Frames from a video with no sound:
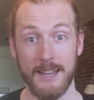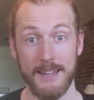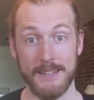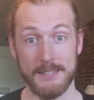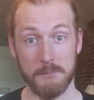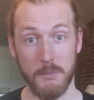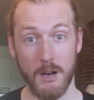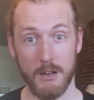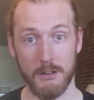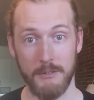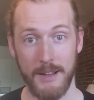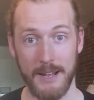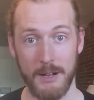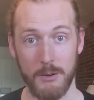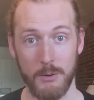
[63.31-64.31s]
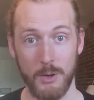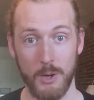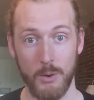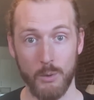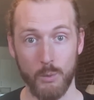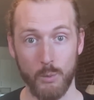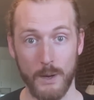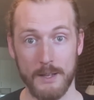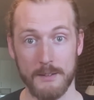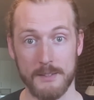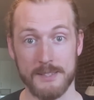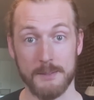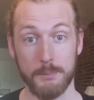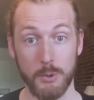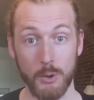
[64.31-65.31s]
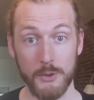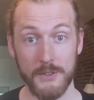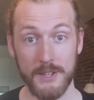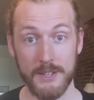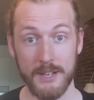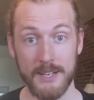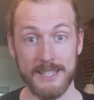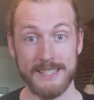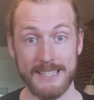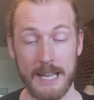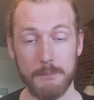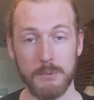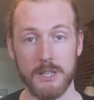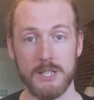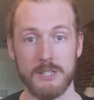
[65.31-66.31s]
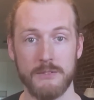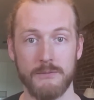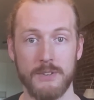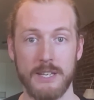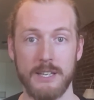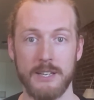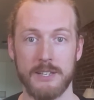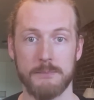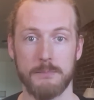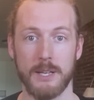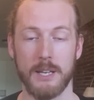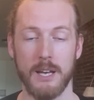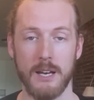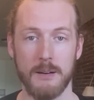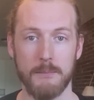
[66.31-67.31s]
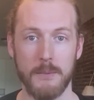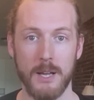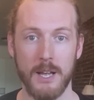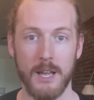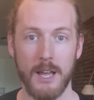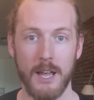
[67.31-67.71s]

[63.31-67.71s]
It's a mark of how well supported and established Vite has become,